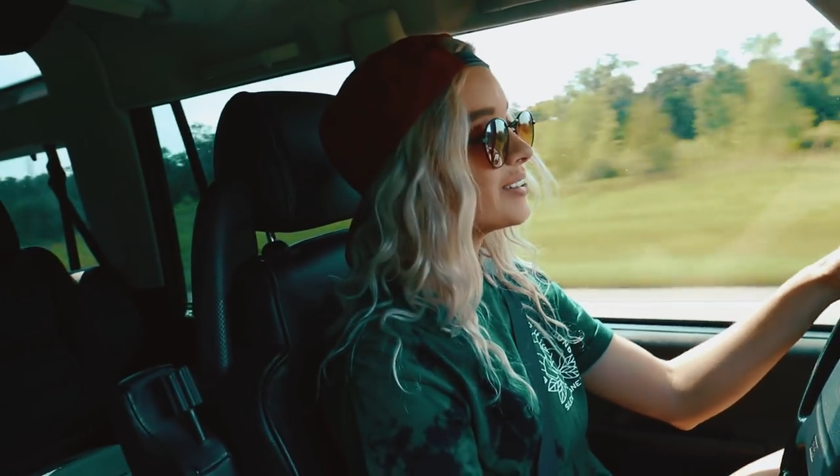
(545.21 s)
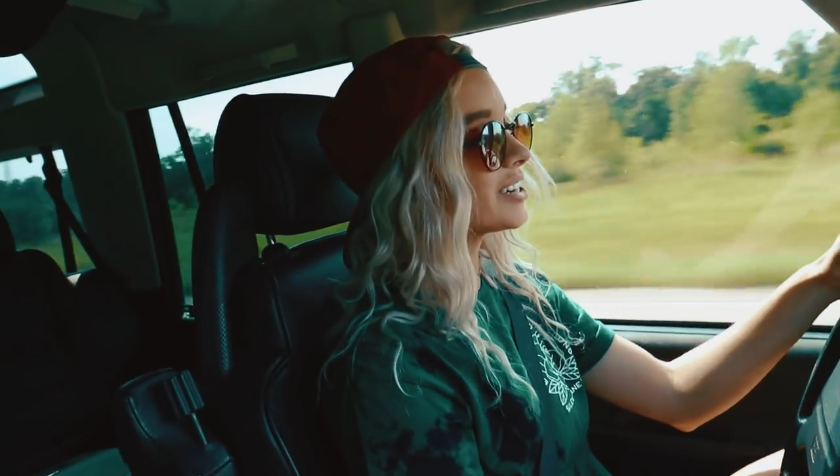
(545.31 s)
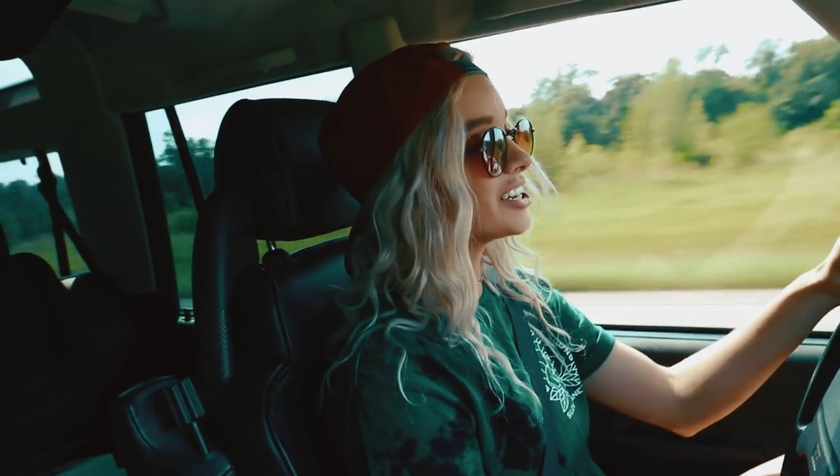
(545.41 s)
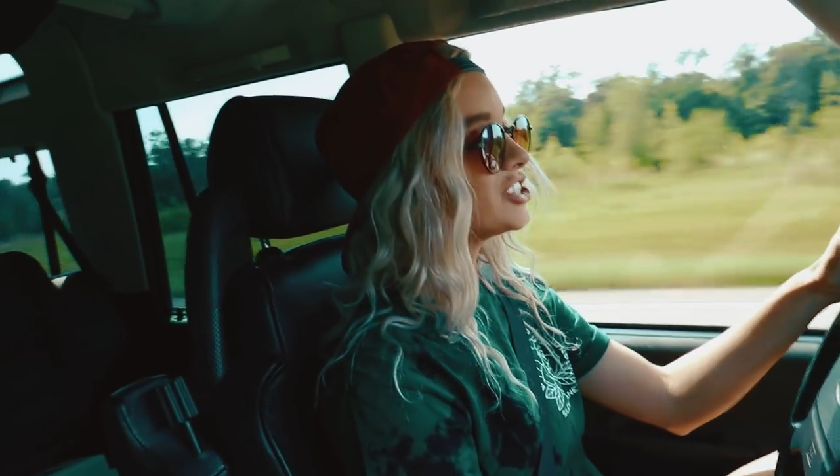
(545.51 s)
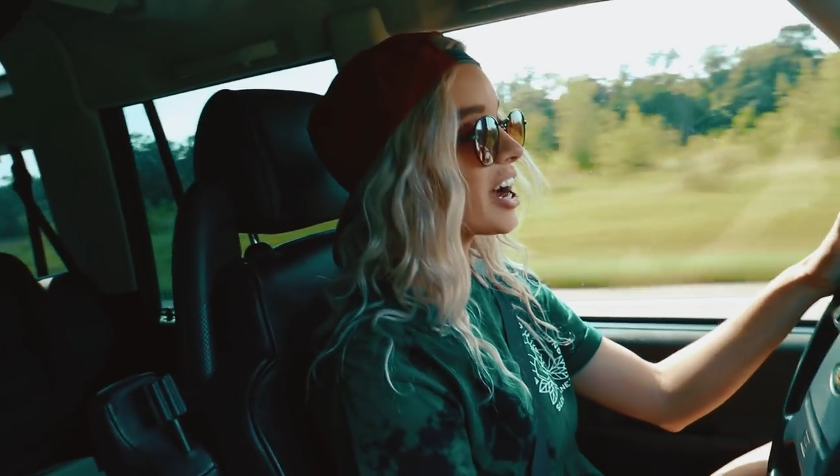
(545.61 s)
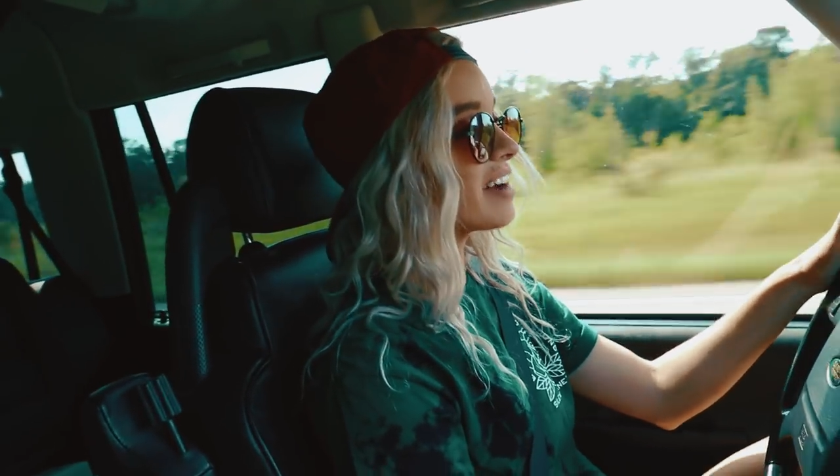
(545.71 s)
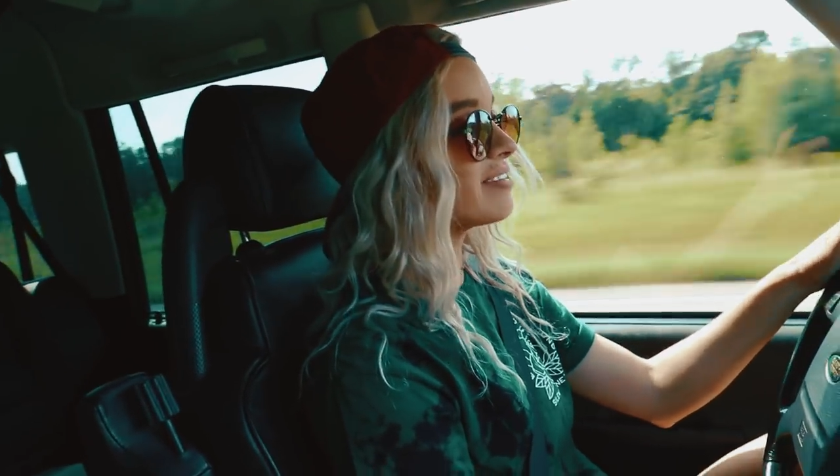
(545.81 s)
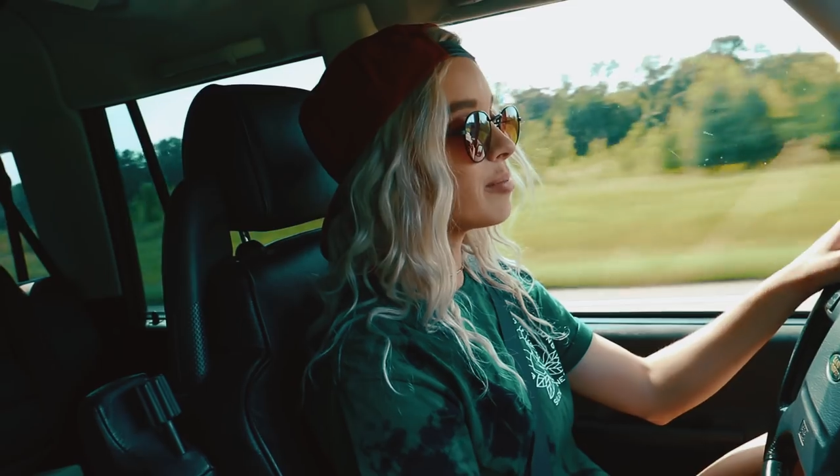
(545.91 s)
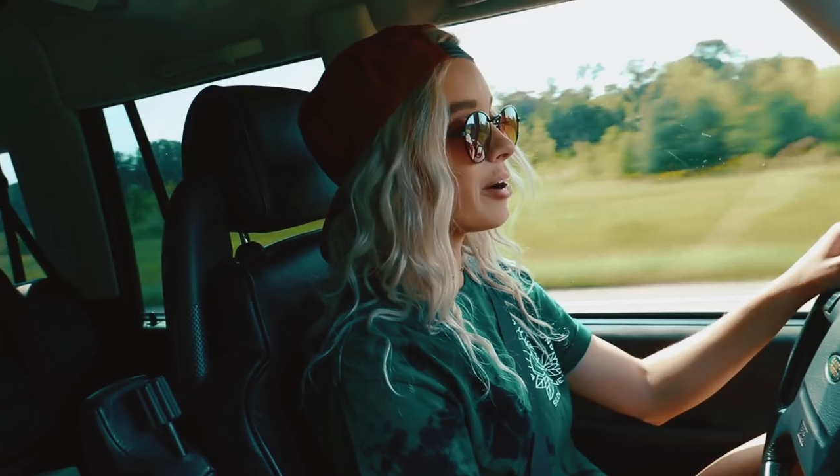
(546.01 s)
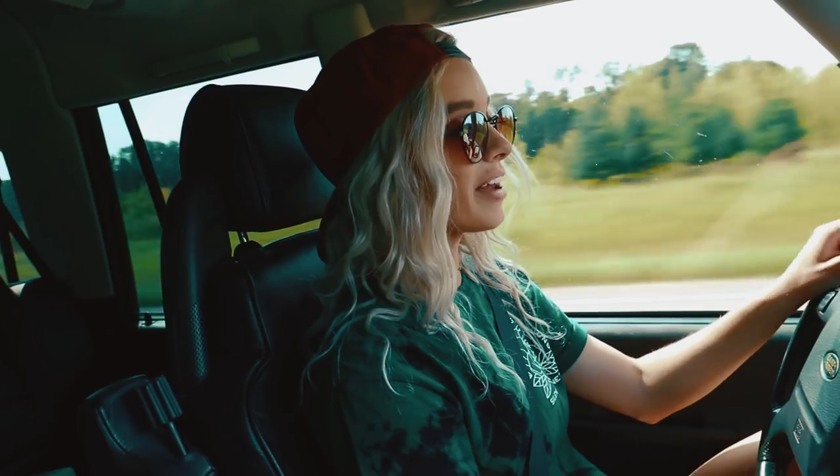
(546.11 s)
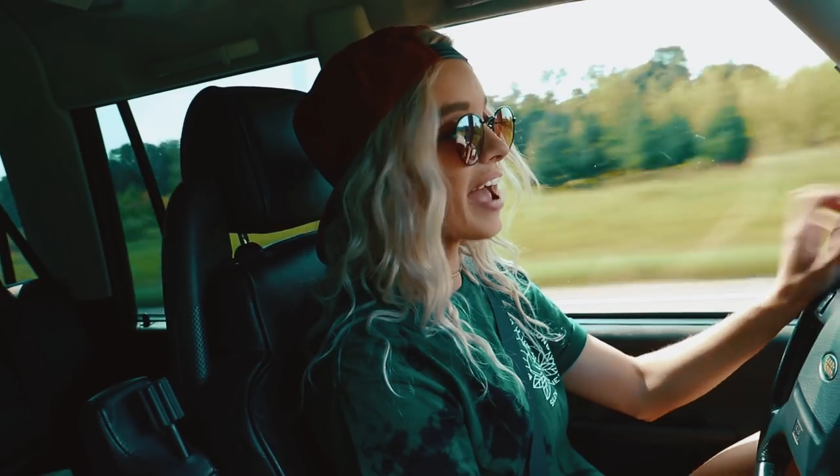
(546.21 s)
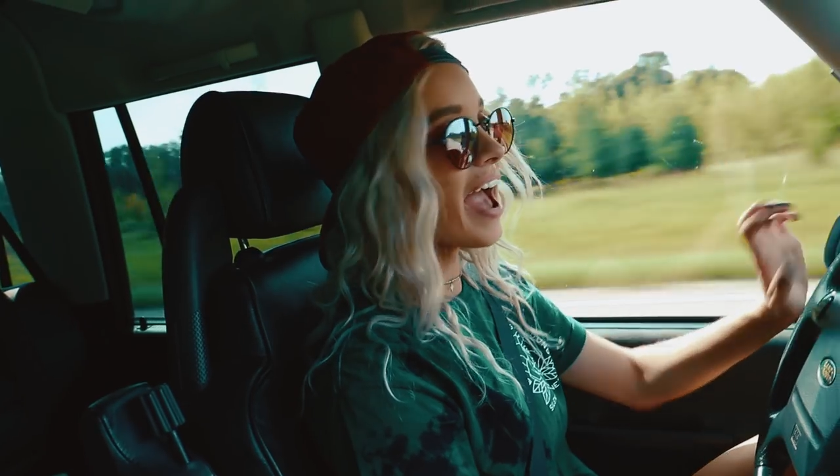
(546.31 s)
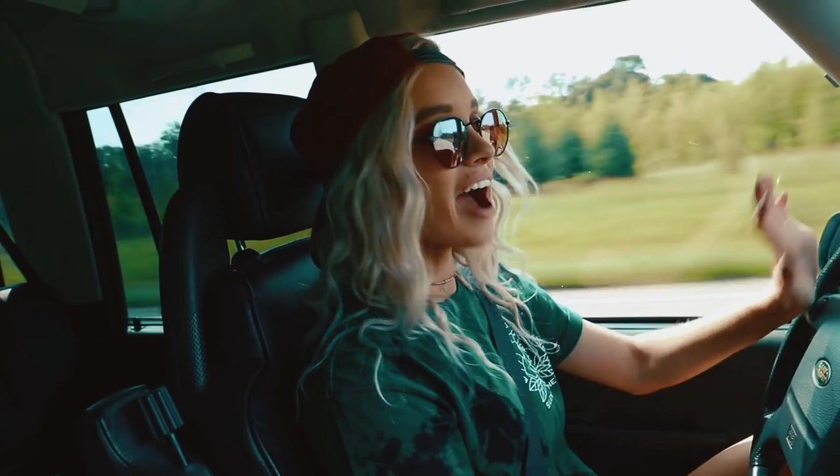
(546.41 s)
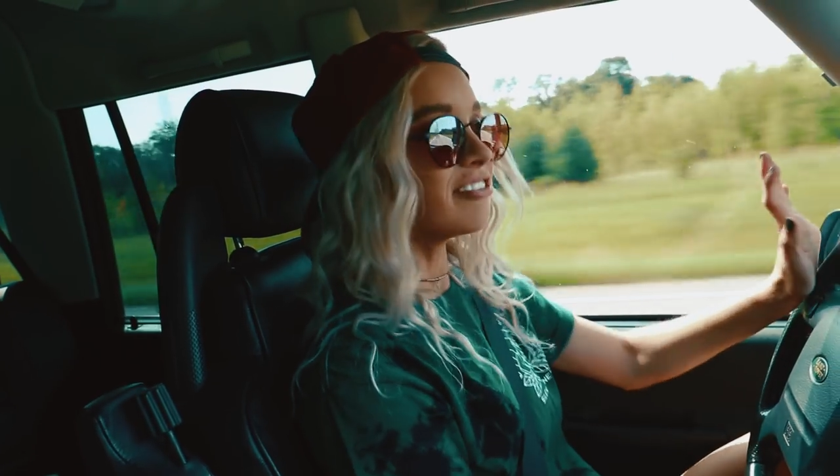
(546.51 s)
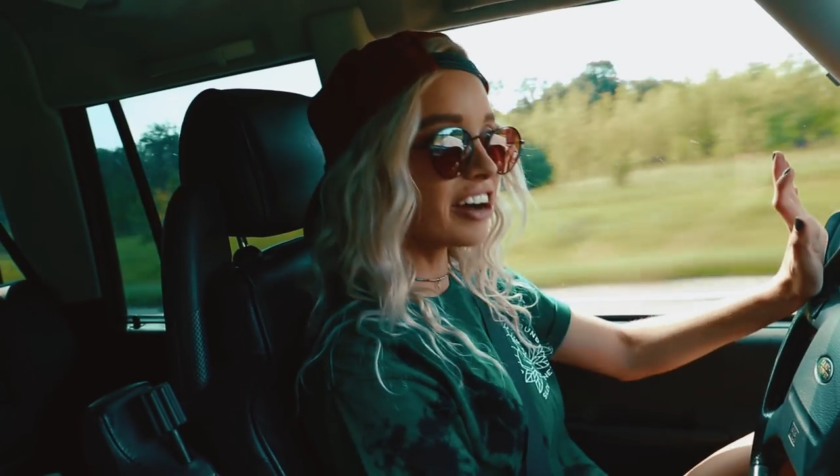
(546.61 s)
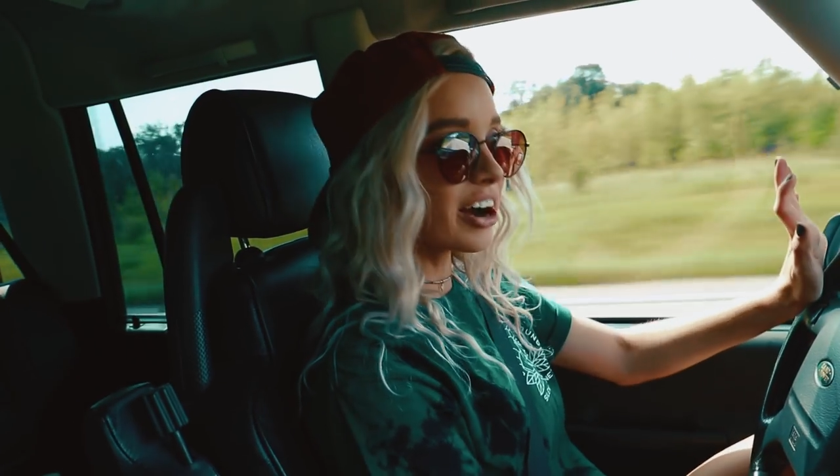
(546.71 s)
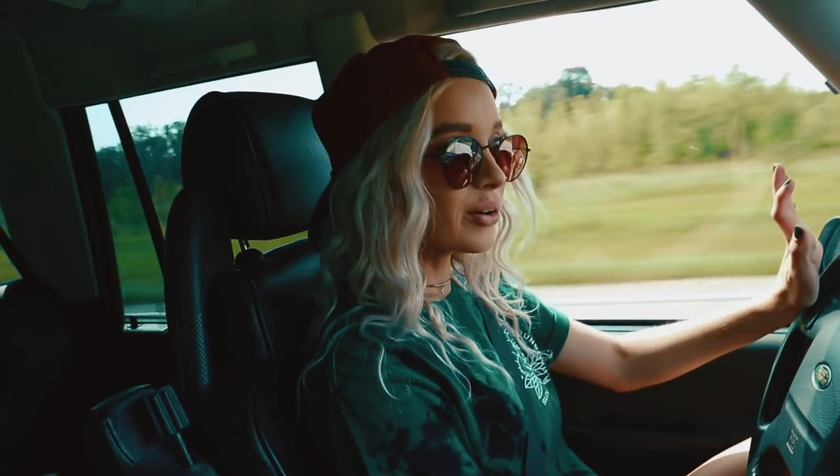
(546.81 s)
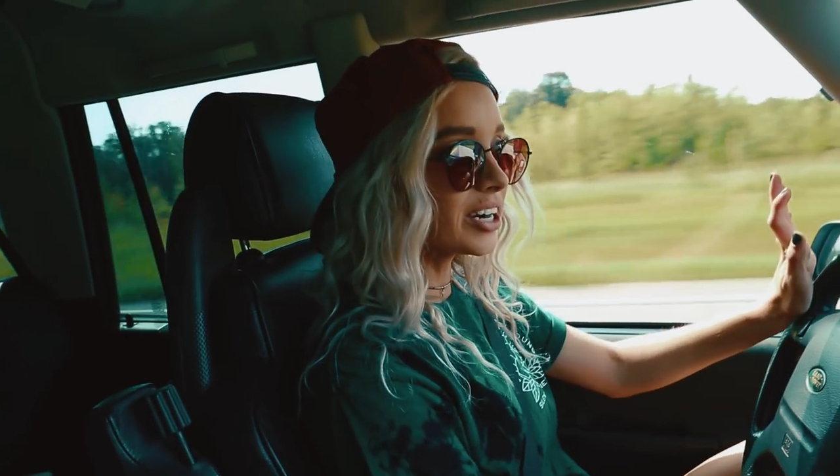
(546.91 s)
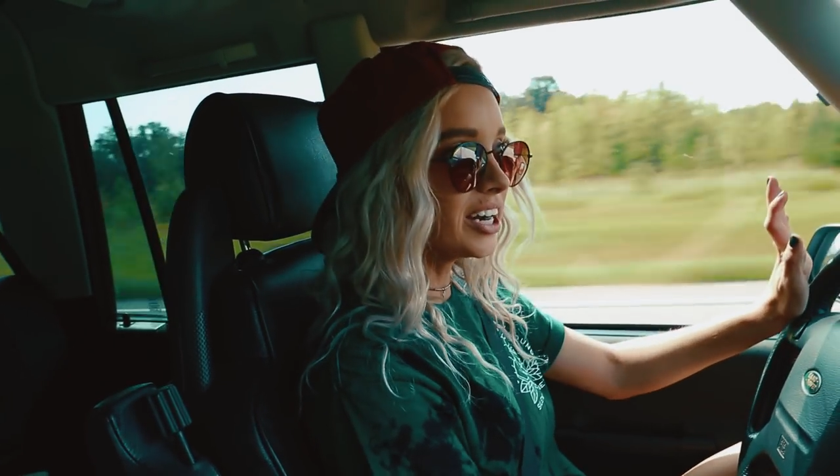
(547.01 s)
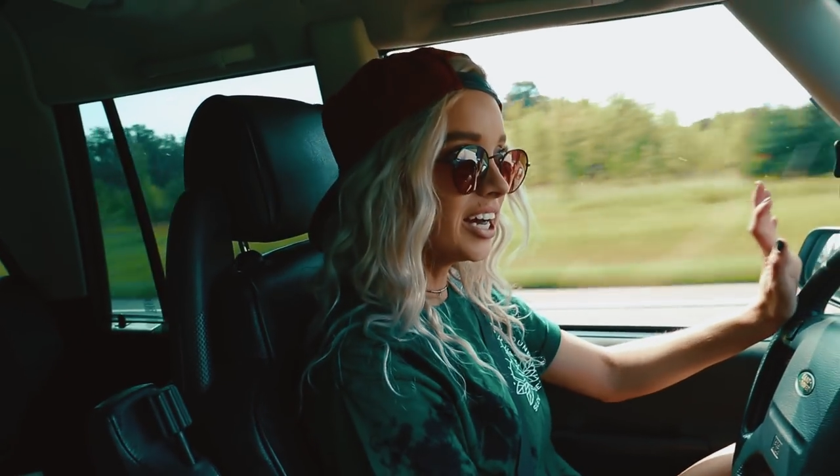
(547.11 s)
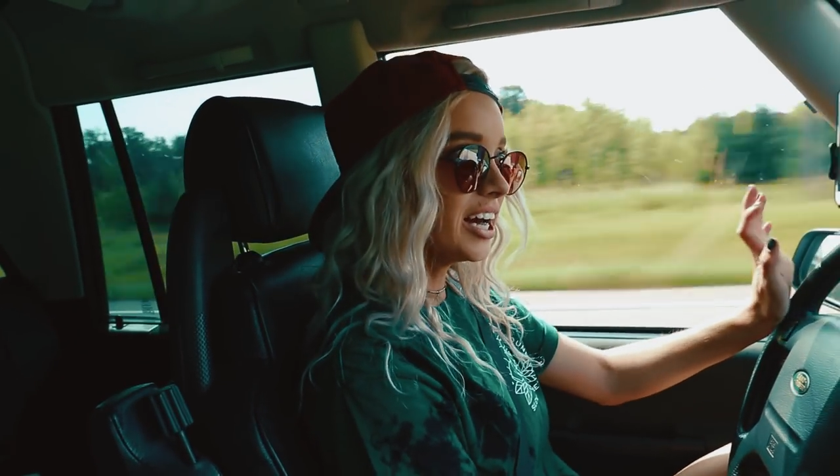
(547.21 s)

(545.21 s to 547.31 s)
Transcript: we're gonna drive about a half hour